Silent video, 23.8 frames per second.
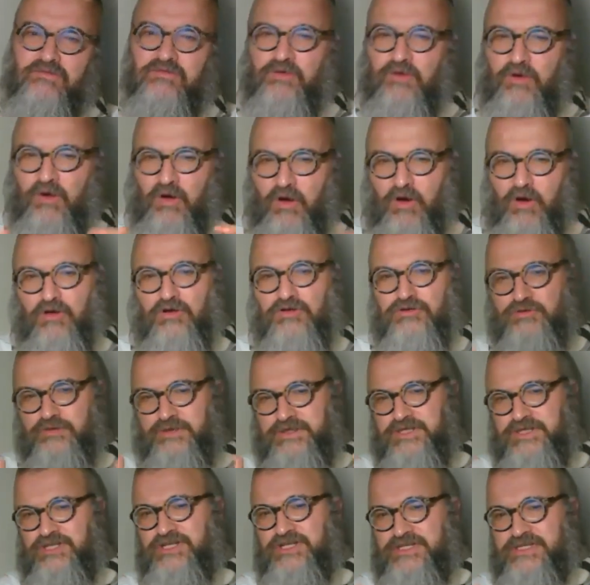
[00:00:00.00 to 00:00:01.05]
For all
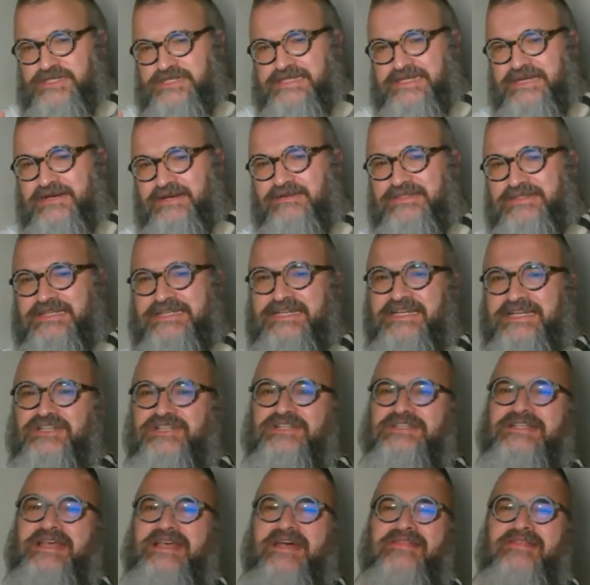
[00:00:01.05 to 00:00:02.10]
tradition is here to
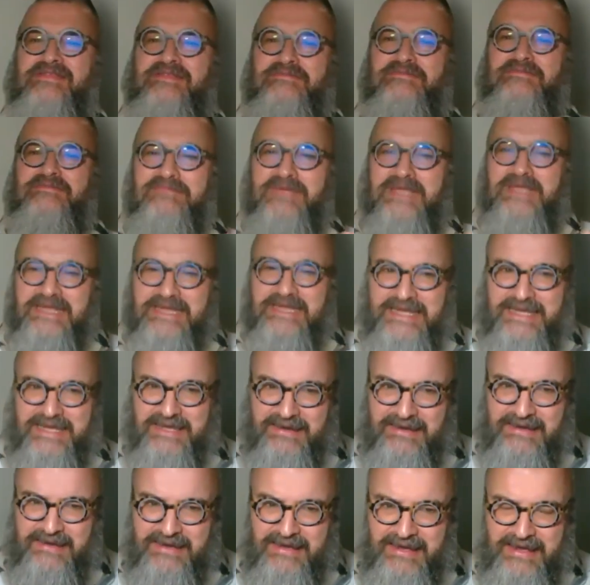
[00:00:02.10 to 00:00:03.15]
teach us the
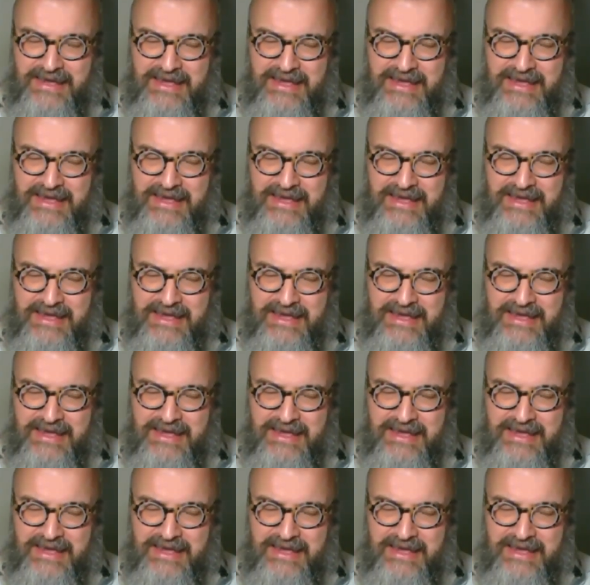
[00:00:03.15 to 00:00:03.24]
meaning